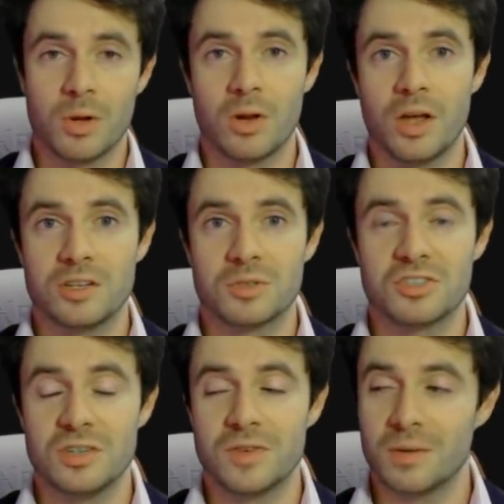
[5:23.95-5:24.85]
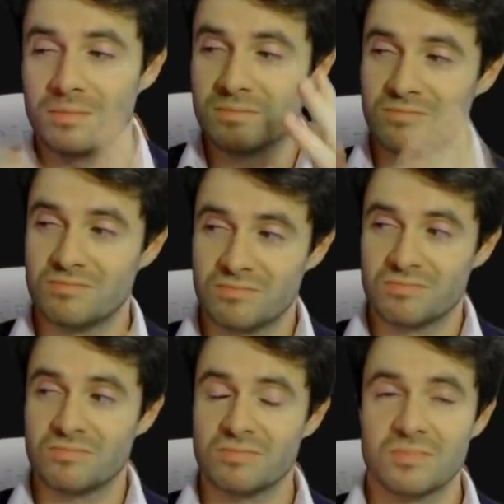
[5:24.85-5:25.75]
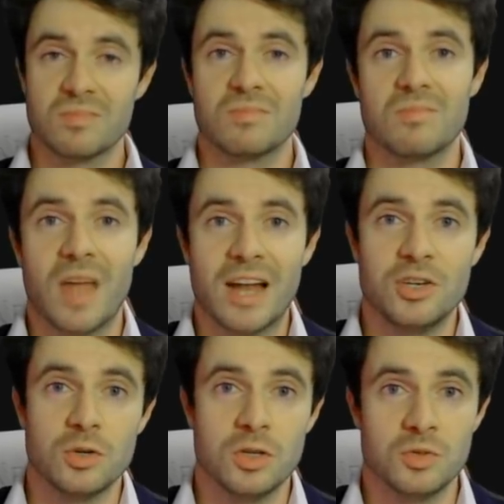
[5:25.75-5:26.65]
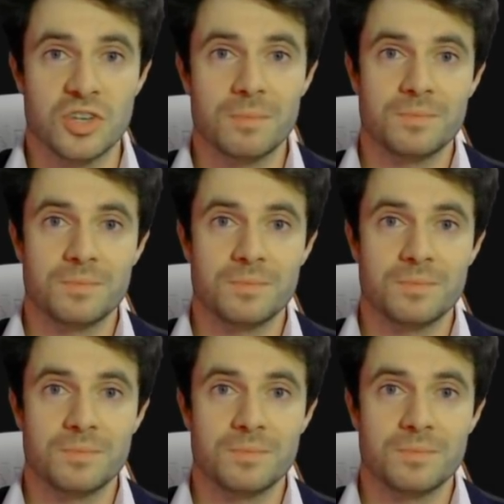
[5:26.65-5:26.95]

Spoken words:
be online to receive it, and you'll lose it.